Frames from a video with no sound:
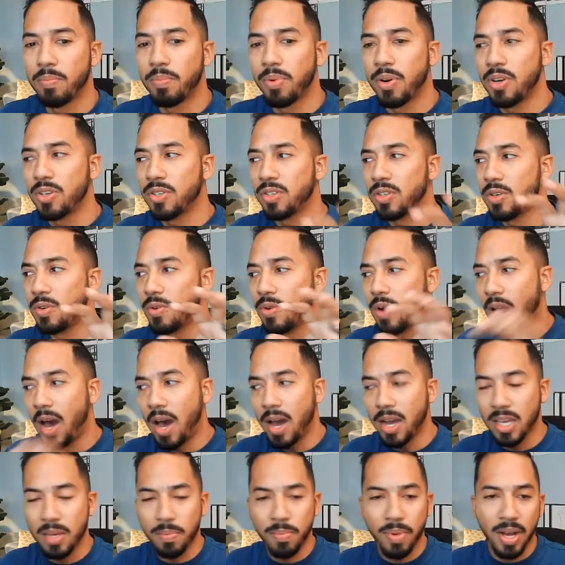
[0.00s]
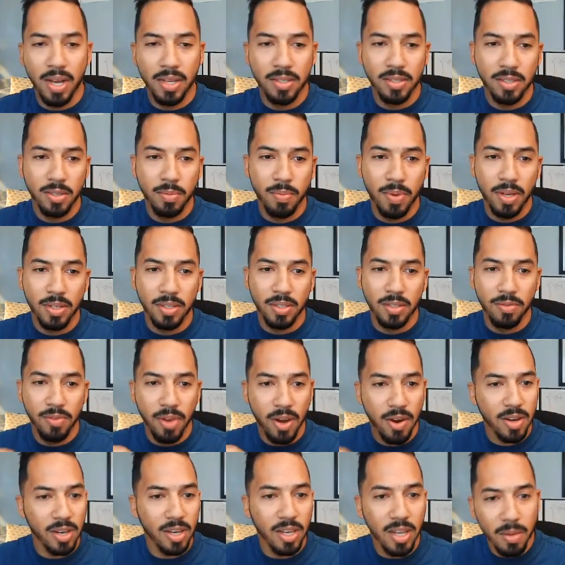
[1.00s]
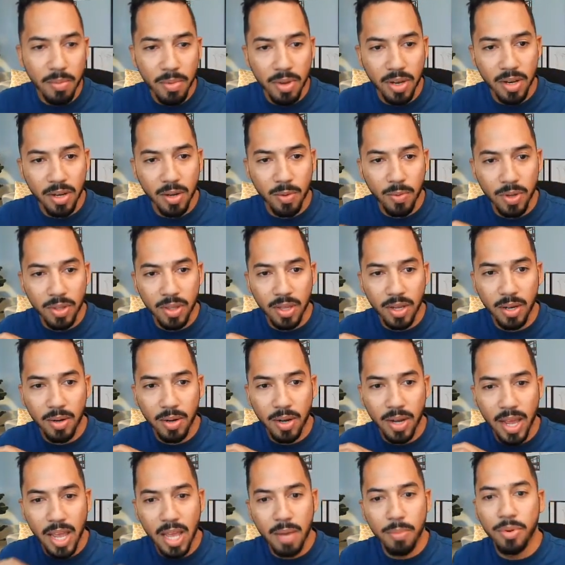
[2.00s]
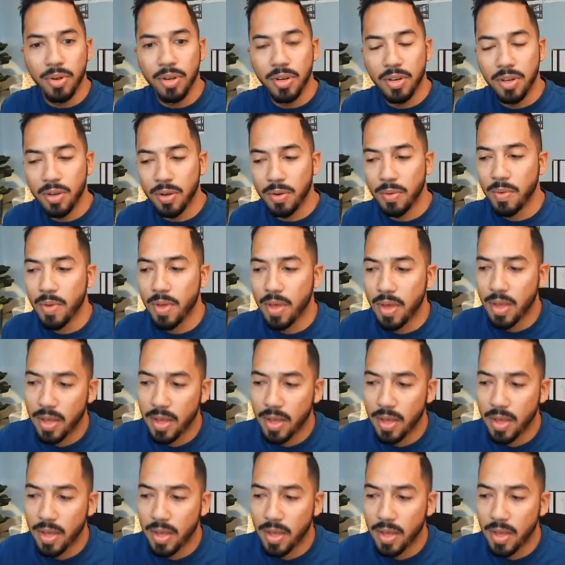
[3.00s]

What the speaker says: person who occupies the space is very limited in what they're able to do.